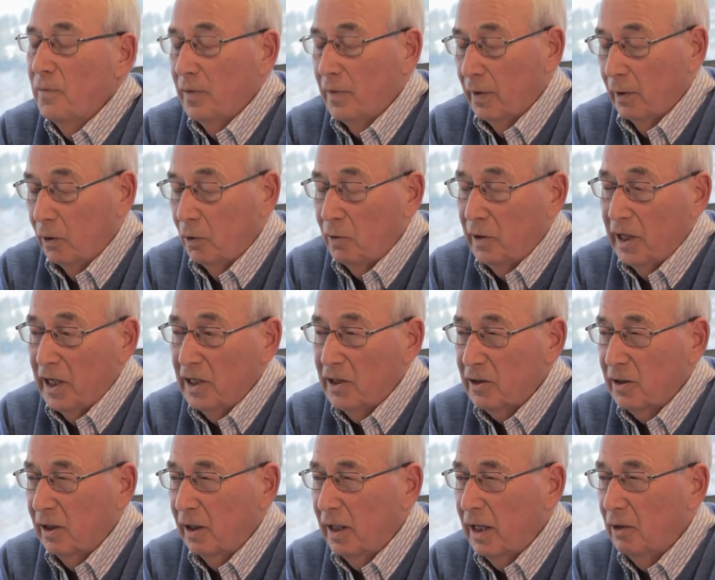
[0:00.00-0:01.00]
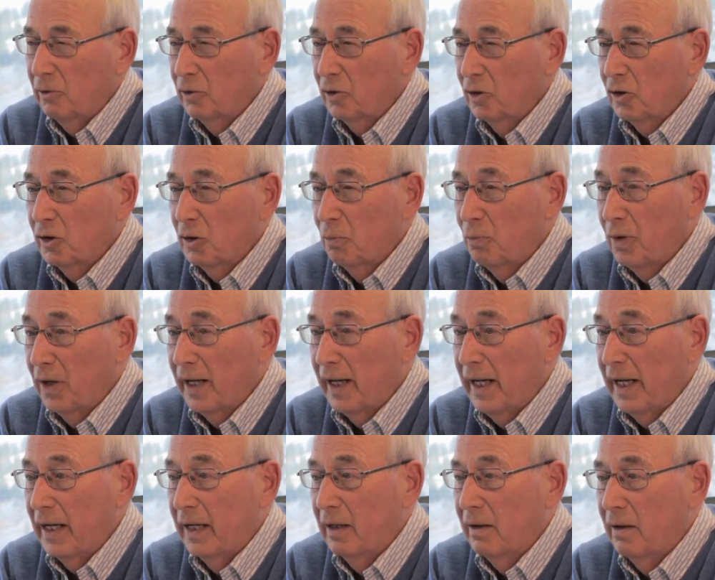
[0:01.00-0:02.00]
The location allows us to bring
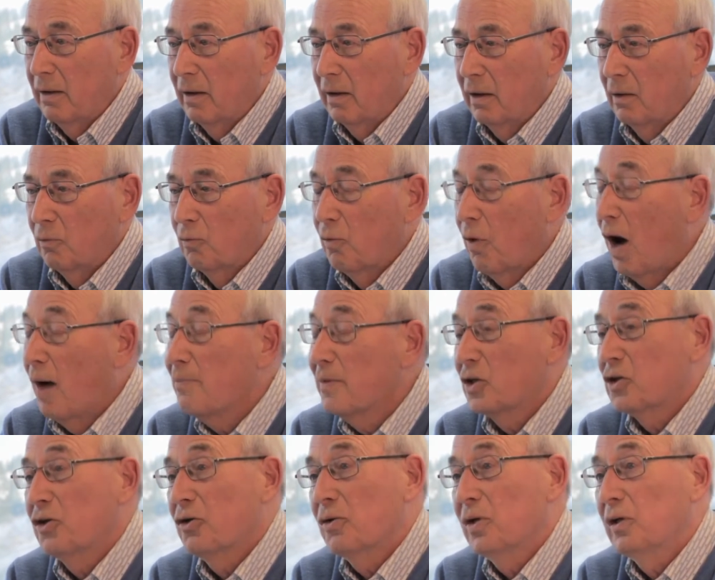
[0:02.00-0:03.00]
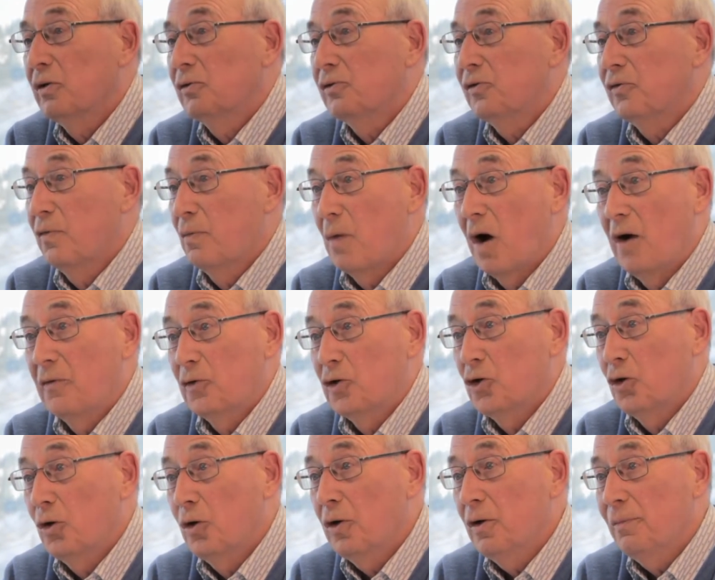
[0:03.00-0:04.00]
in raw materials from
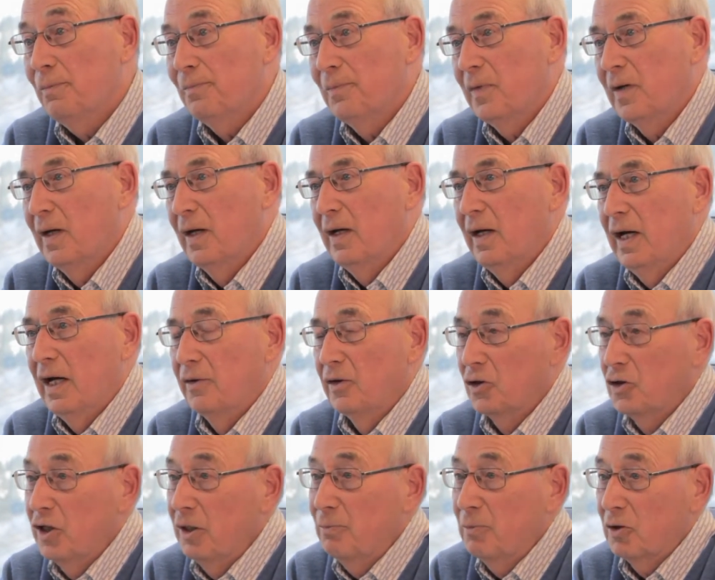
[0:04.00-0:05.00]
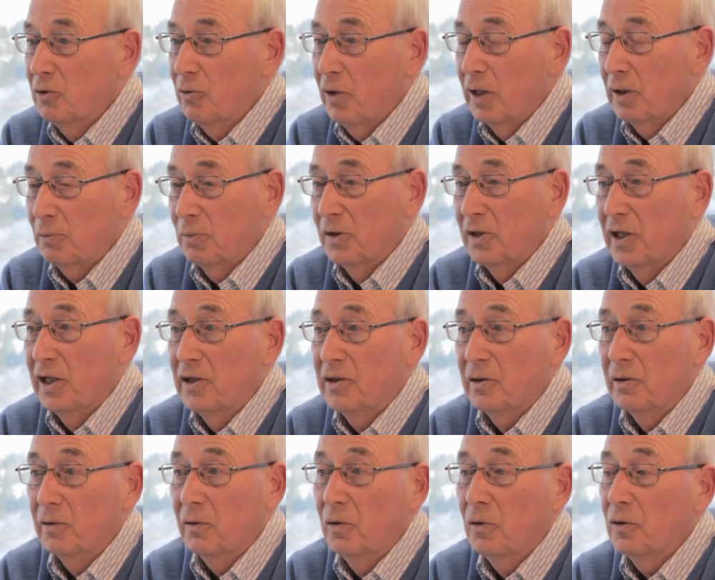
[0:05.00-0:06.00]
offshore, and the cheapest
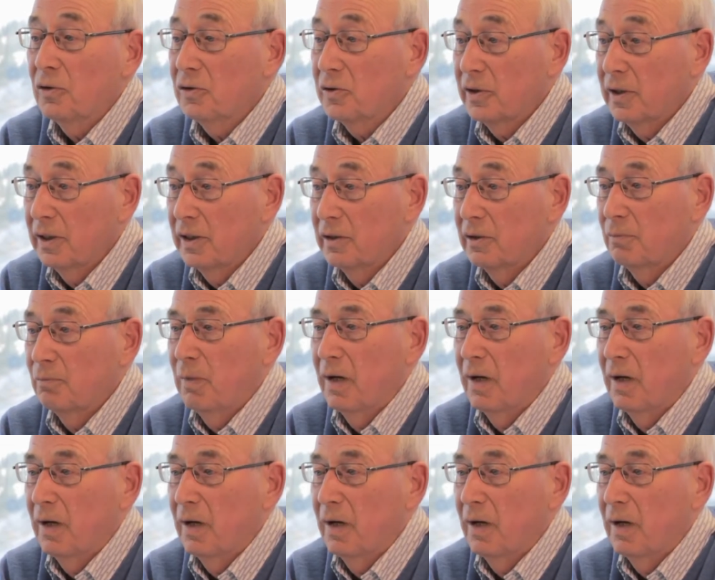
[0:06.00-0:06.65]
transportation, of course, is